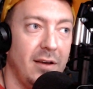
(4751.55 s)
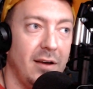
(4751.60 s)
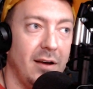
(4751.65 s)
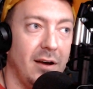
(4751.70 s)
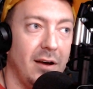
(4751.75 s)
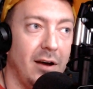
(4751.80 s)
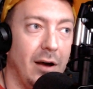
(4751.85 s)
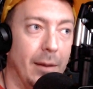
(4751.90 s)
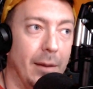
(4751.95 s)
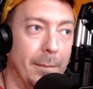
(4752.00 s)

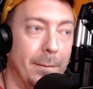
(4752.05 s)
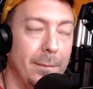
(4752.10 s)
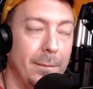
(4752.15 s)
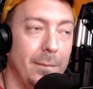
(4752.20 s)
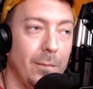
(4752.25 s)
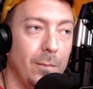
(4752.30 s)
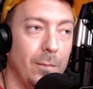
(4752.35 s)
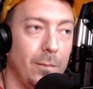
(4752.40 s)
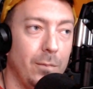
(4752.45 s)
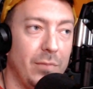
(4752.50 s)

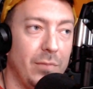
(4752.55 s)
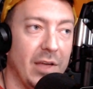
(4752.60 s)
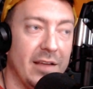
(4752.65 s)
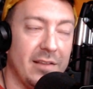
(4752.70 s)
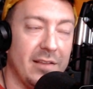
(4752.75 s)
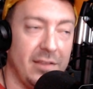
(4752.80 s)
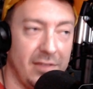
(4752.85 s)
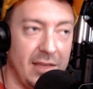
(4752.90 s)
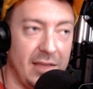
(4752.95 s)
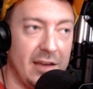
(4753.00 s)

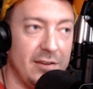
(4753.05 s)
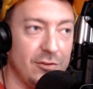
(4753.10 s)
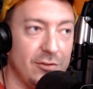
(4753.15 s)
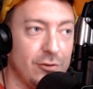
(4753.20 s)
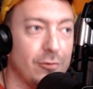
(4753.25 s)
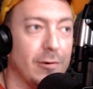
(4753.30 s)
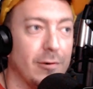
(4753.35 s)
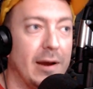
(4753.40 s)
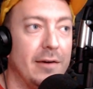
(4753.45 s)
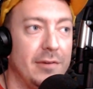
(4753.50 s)
that
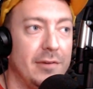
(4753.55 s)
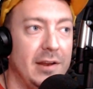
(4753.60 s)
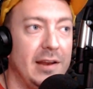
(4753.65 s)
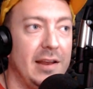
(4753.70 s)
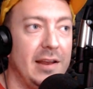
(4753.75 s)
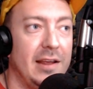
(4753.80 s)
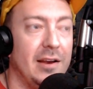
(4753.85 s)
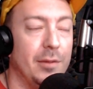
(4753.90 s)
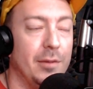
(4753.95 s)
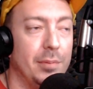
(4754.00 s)
is
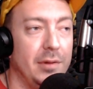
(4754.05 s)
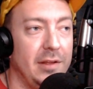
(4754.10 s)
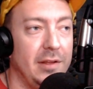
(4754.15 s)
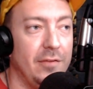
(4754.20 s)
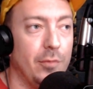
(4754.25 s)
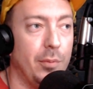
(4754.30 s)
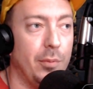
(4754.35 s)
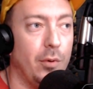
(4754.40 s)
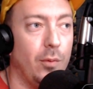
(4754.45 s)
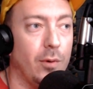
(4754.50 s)
grounded in a
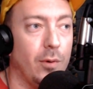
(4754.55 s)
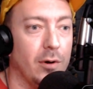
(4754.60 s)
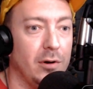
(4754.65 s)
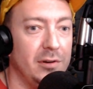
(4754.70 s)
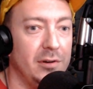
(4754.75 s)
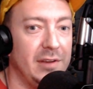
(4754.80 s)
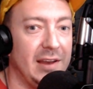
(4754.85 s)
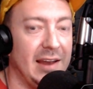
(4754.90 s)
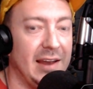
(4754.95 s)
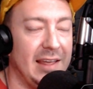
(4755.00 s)
believable
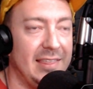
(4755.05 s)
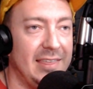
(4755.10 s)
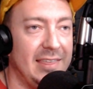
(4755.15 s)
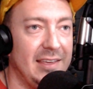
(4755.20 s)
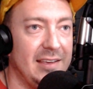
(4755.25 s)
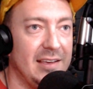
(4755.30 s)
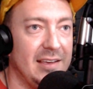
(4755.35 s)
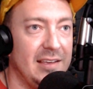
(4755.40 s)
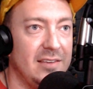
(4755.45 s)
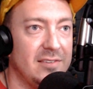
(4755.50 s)
world, and I
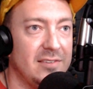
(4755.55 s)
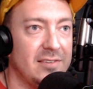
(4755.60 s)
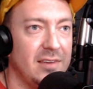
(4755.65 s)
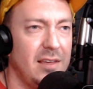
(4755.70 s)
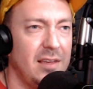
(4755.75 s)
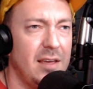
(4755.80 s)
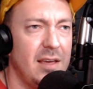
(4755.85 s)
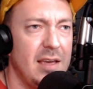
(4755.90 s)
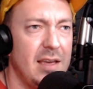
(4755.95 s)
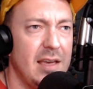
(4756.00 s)
think is